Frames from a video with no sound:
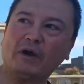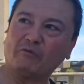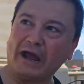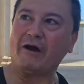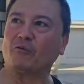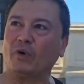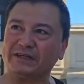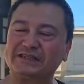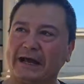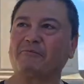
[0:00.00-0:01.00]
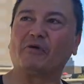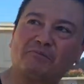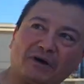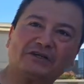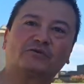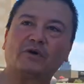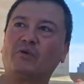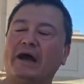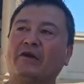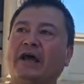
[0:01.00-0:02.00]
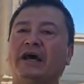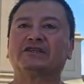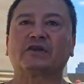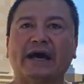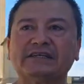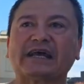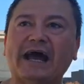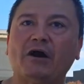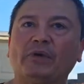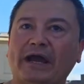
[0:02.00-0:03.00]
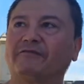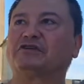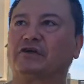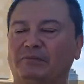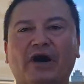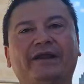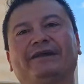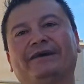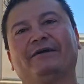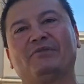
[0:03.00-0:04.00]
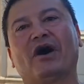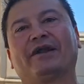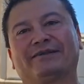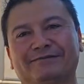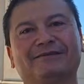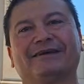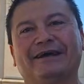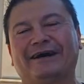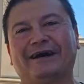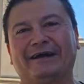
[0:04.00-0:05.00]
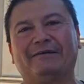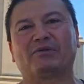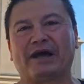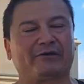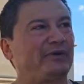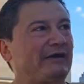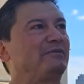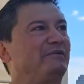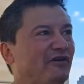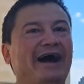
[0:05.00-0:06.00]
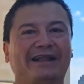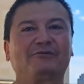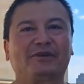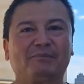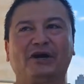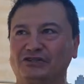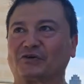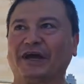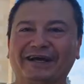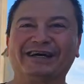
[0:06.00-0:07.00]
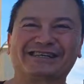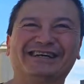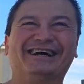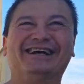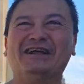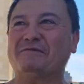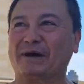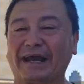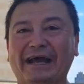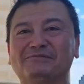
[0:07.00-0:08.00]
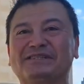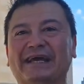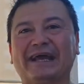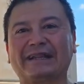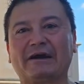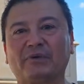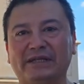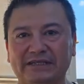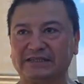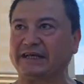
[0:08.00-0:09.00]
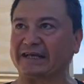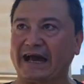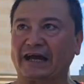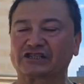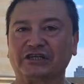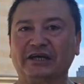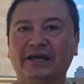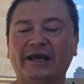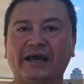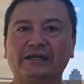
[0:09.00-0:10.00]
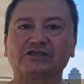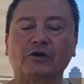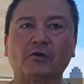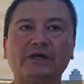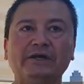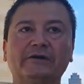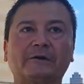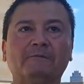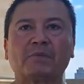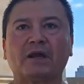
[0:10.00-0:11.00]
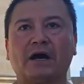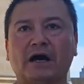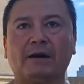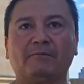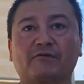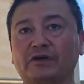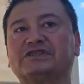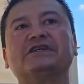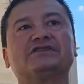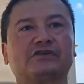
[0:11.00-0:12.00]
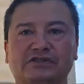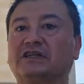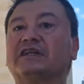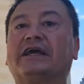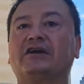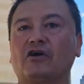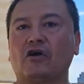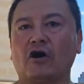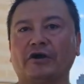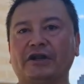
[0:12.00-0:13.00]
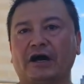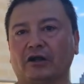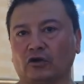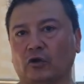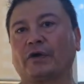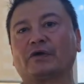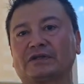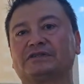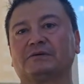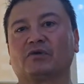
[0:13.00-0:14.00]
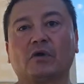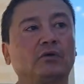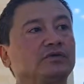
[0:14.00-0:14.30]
round, 1 step, 1 punch, 1 round. So that's how we have to do. I'm not implying we have to be violent with the punch, okay, guys? But I am saying that we need to take action. And so here, for instance, there's a link on lawyer Lisa Marone's